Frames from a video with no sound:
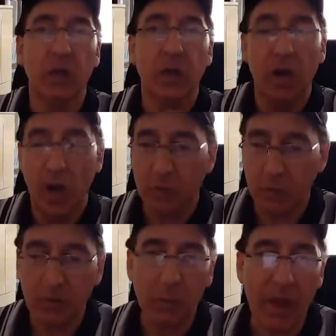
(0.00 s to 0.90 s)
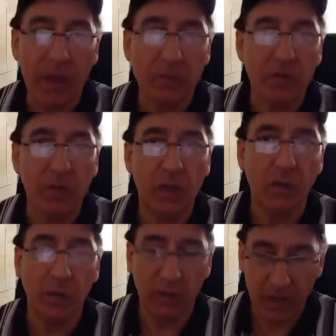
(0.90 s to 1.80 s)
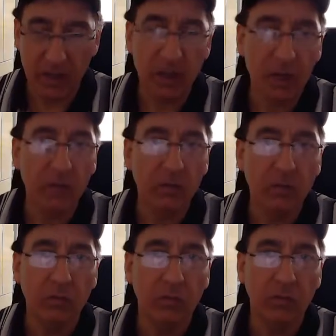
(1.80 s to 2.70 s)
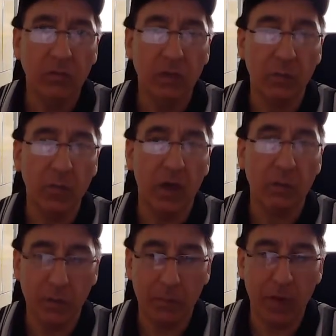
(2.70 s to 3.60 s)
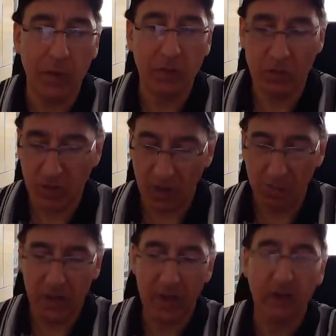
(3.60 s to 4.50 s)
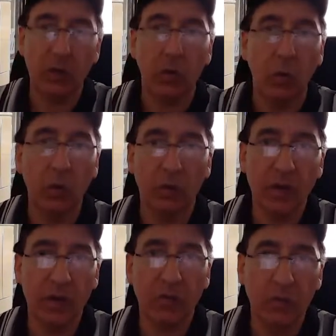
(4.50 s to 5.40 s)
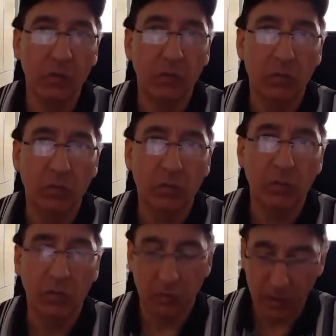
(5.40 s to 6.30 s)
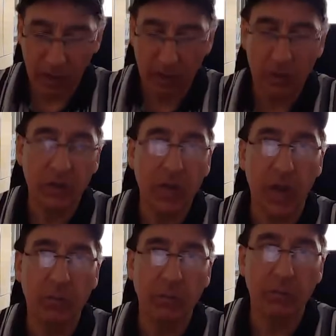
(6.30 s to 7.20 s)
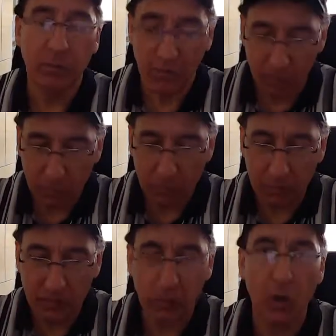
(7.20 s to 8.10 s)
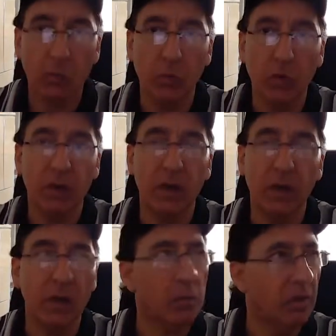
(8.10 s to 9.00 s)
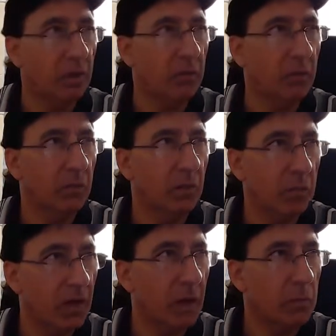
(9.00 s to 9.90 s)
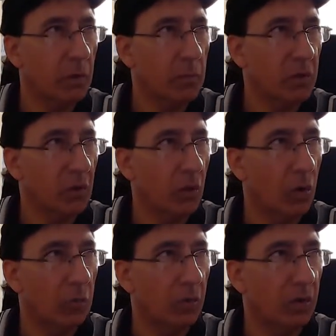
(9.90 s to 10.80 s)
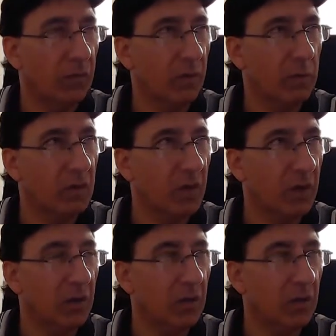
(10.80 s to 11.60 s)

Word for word: I put the packing material in there, in the bottom of the box. I packed it all around, and on top, I put a piece of cardboard on there. I believe. I think I put a piece of cardboard, if I'm not mistaken.